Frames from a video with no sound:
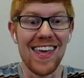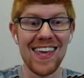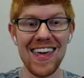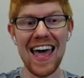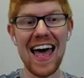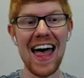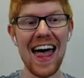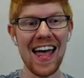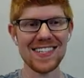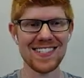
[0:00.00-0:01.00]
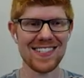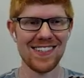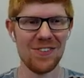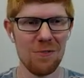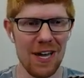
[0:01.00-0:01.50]
Yes!
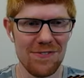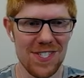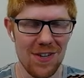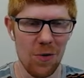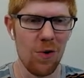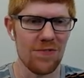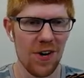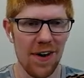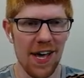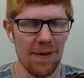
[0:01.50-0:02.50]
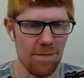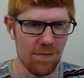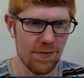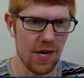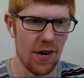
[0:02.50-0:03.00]
We've we've done it.
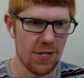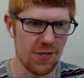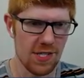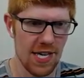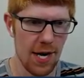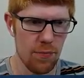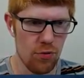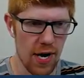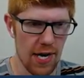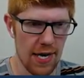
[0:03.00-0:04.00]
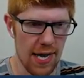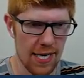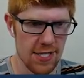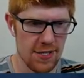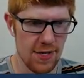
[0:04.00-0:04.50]
All right, so let's get up right
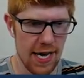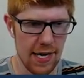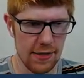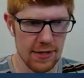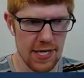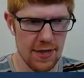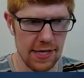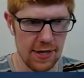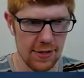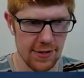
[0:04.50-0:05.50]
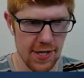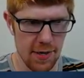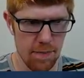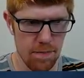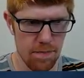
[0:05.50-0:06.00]
next to the island, I think. Let's
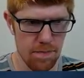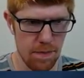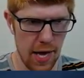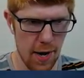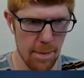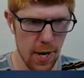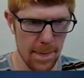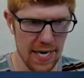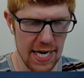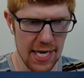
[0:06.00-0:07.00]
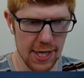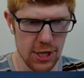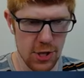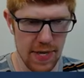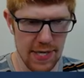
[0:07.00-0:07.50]
like per perpendicular
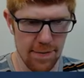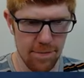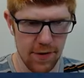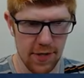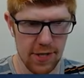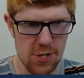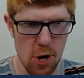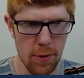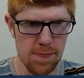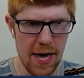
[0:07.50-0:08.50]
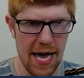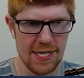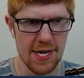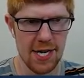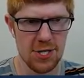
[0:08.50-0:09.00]
to it. Like let's almost
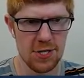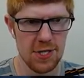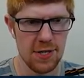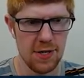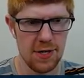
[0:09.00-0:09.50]
pass it actually.